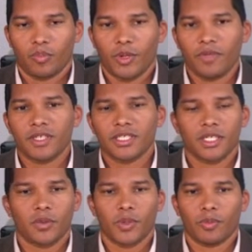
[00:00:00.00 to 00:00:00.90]

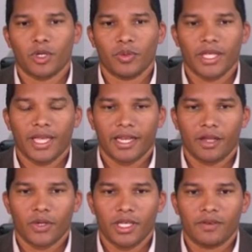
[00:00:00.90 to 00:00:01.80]
Previously, we were looking at
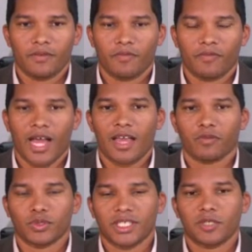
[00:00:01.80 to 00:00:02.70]
only
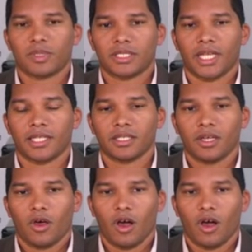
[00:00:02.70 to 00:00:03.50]
5 or 6%